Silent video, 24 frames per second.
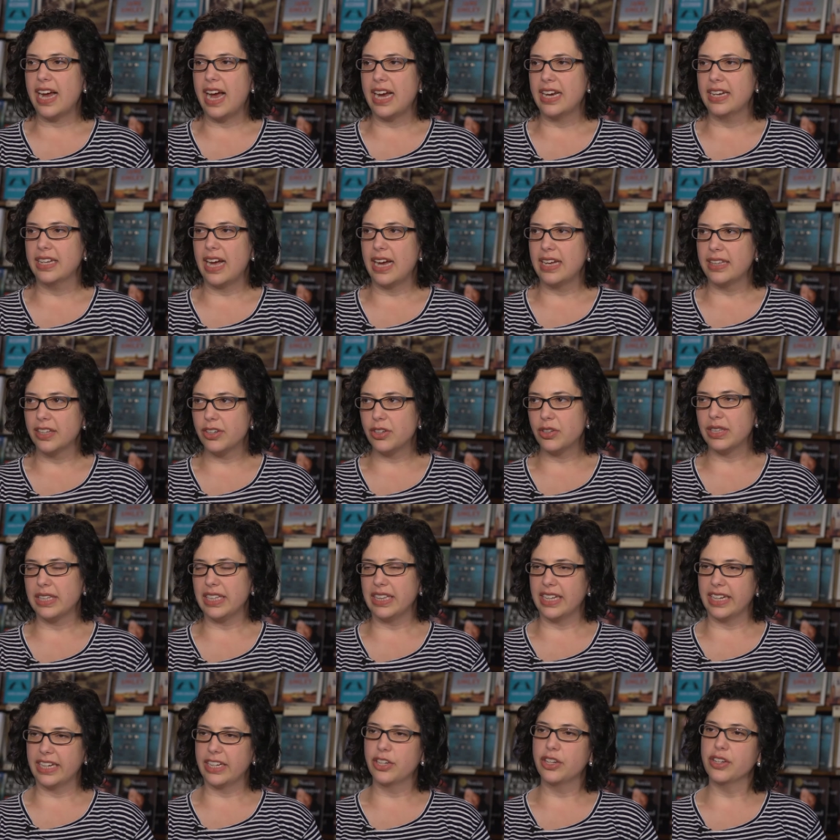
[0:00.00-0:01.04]
I
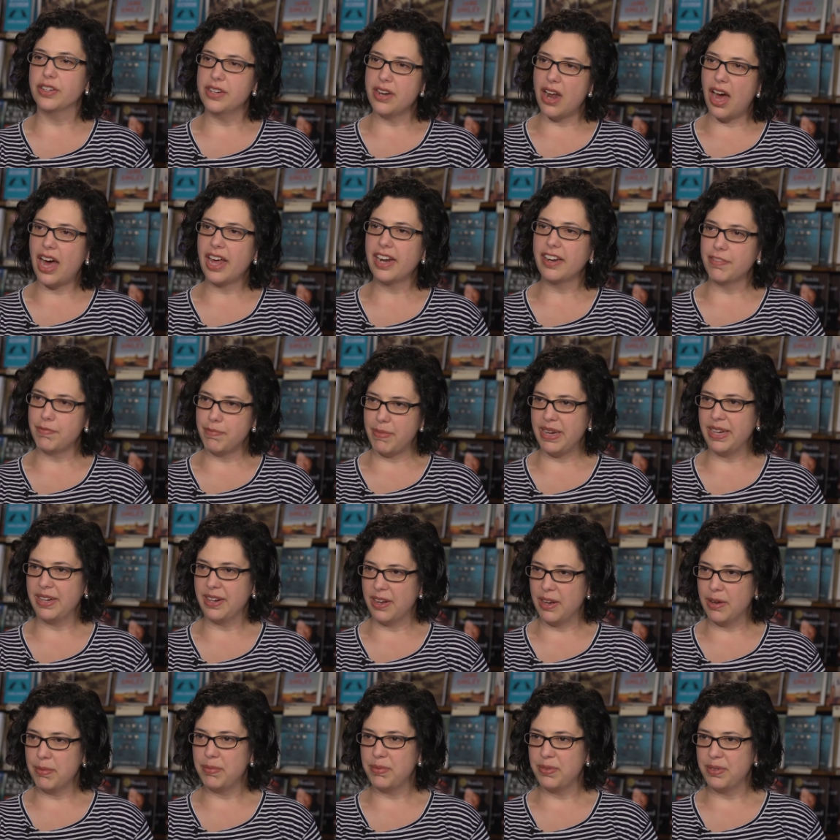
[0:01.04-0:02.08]
literally could not have made
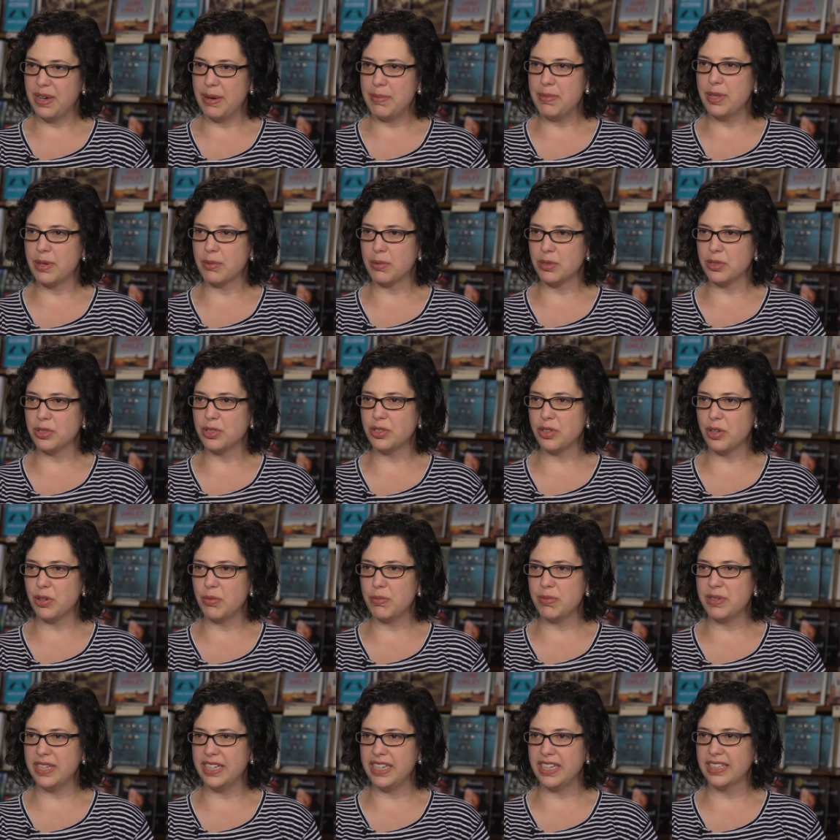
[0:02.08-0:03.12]
up. There were so
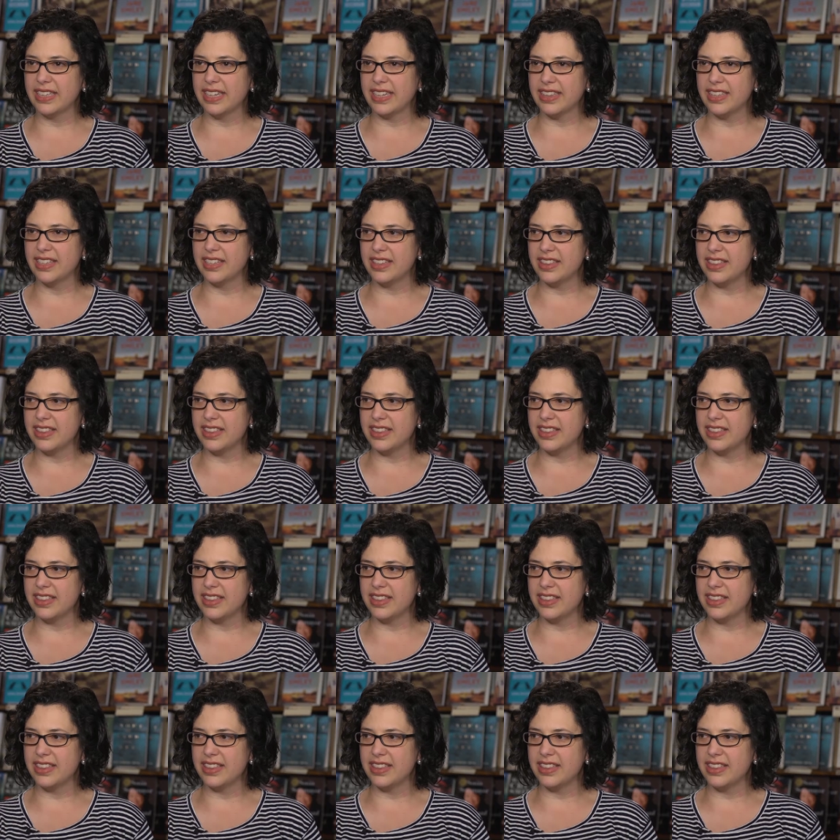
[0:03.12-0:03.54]
many, the